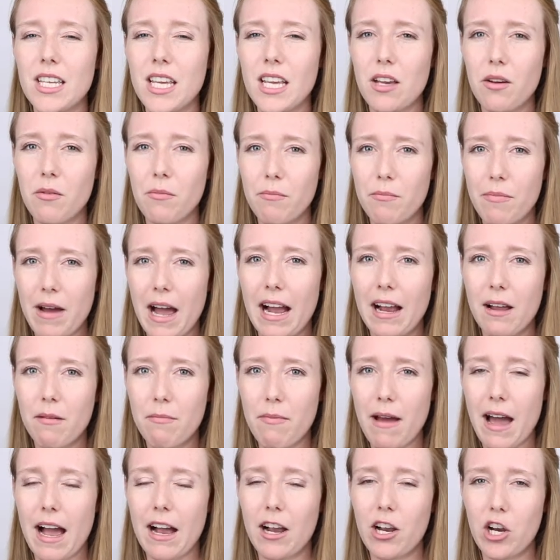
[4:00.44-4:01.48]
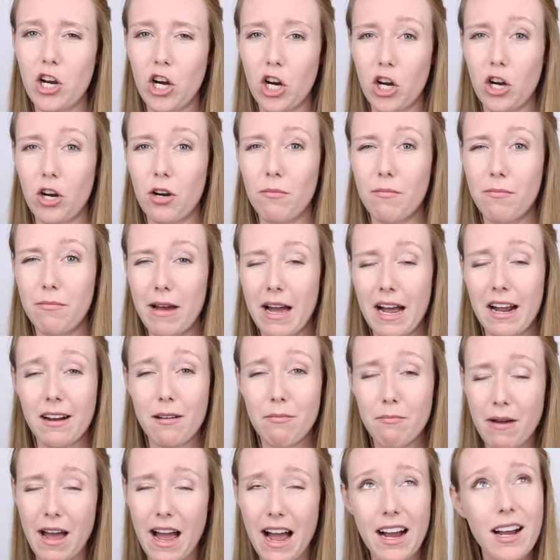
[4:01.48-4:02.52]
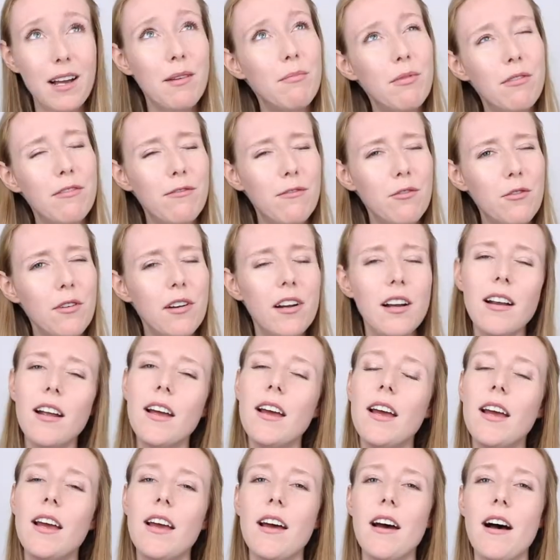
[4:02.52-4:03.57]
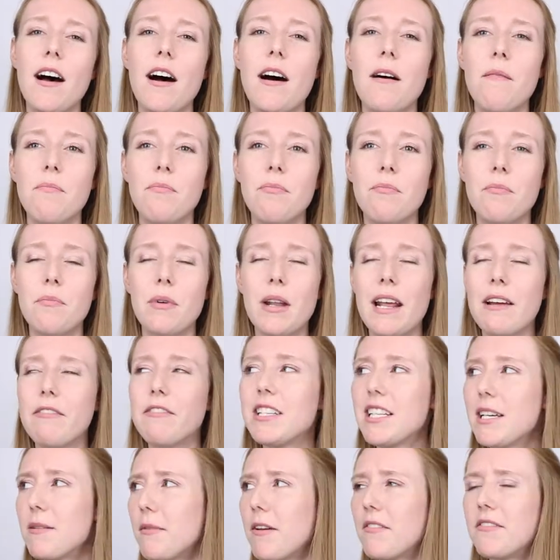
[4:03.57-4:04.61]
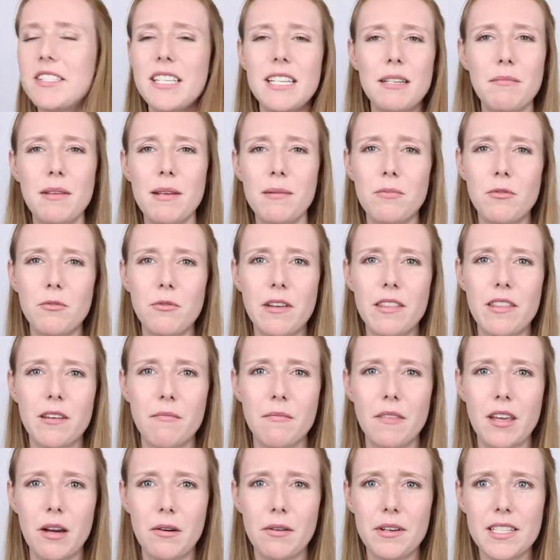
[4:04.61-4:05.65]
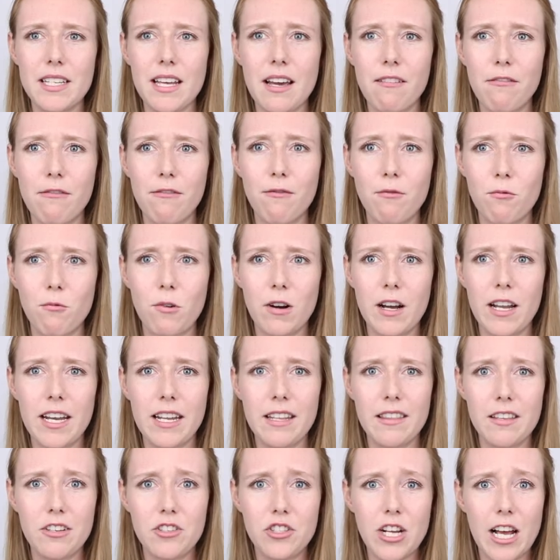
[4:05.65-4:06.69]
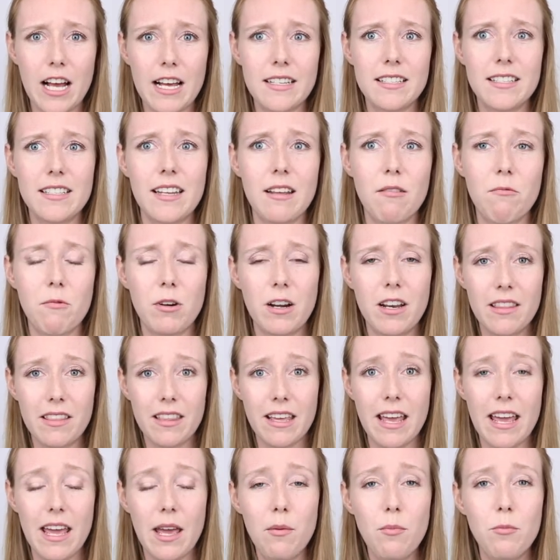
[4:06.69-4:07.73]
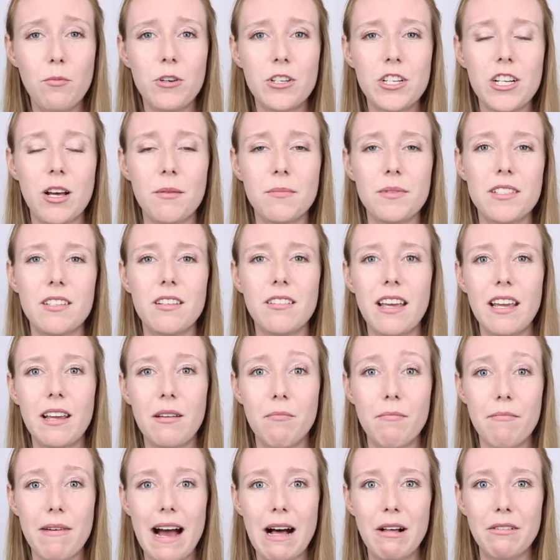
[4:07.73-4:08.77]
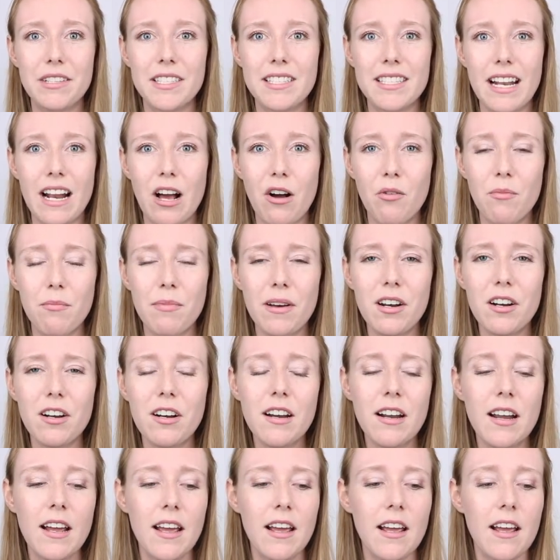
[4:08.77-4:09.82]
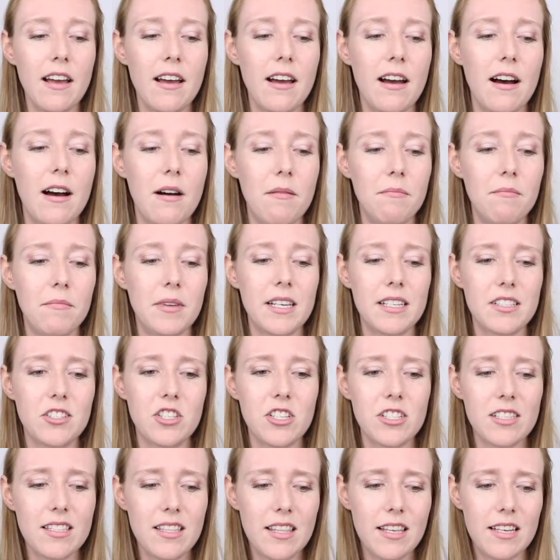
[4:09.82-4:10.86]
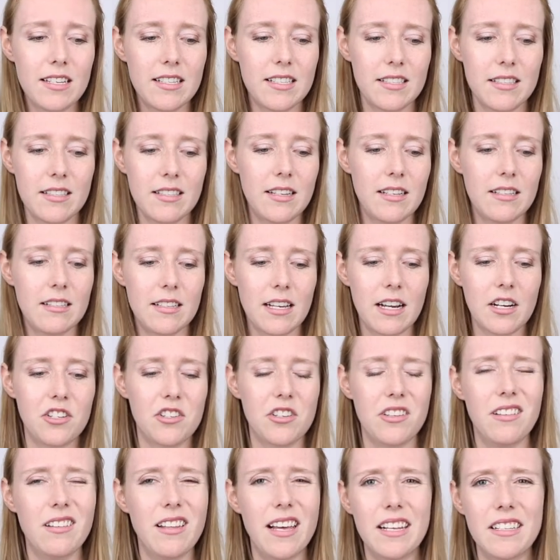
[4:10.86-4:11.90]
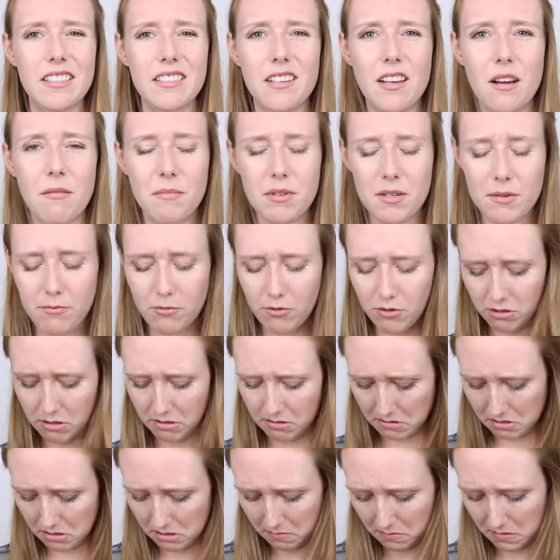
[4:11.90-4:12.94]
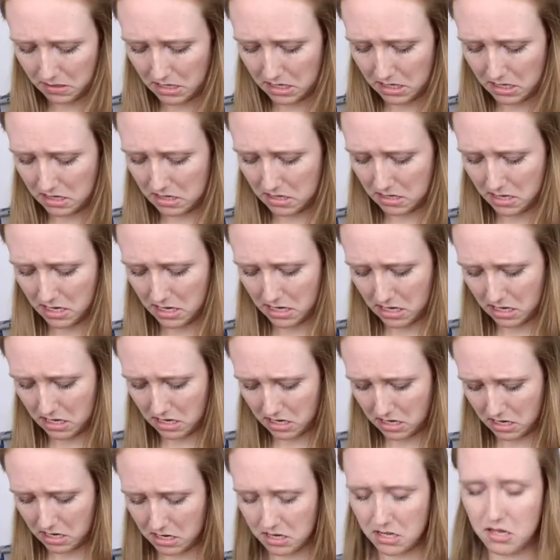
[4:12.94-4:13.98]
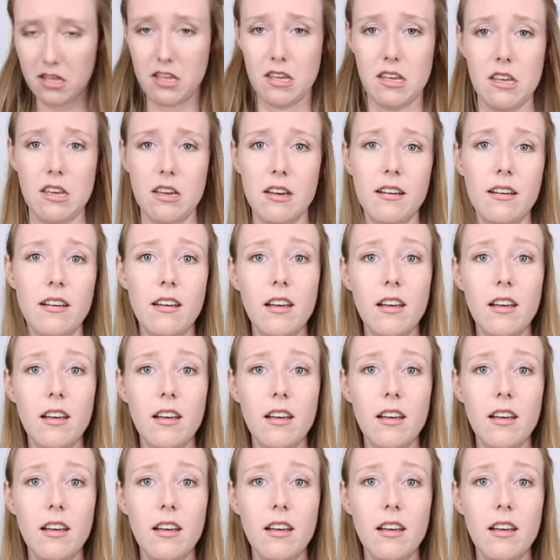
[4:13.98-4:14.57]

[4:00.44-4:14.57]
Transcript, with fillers: like a backpacker backpack before, but every time I've seen people with them, they always have one at the chest and one at the hip, which helps to like balance it out better, because just this is actually less comfortable to me than the